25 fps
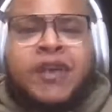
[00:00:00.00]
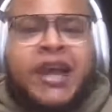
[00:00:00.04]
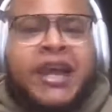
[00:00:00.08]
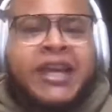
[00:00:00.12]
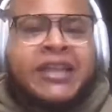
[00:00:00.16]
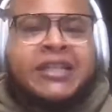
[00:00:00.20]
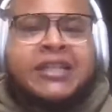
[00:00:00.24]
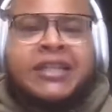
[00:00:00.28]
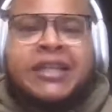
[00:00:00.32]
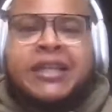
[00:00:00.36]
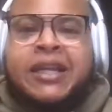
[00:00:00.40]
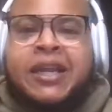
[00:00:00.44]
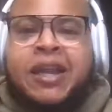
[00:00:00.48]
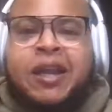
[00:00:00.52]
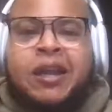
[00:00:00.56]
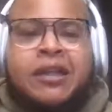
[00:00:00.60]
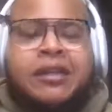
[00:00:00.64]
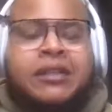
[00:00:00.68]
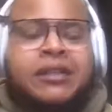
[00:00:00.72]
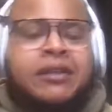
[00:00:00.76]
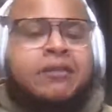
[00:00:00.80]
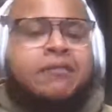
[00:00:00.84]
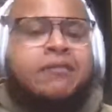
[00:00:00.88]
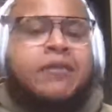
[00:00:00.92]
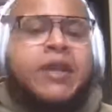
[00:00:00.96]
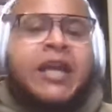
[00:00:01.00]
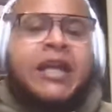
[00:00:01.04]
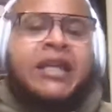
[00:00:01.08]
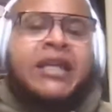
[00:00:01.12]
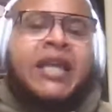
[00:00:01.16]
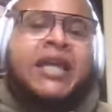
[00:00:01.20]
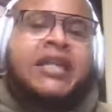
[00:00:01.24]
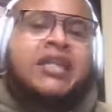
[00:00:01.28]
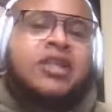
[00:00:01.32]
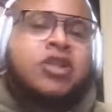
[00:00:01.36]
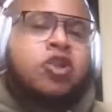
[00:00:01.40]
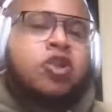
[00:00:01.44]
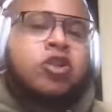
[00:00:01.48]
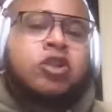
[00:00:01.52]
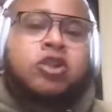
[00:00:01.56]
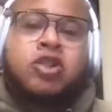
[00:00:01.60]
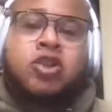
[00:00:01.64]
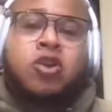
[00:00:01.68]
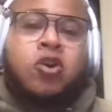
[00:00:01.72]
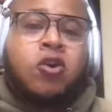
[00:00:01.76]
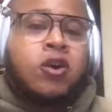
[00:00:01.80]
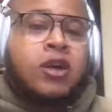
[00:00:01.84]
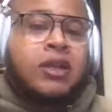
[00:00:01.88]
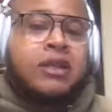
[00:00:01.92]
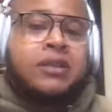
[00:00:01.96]
vaccine and all that stuff. That's your
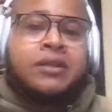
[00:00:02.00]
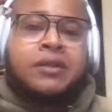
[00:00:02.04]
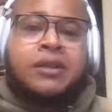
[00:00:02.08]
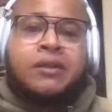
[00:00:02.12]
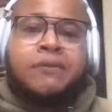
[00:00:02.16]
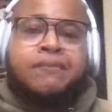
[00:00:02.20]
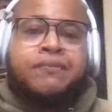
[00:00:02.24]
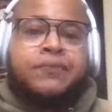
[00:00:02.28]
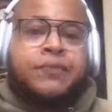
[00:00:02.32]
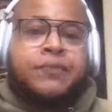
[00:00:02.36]
choice.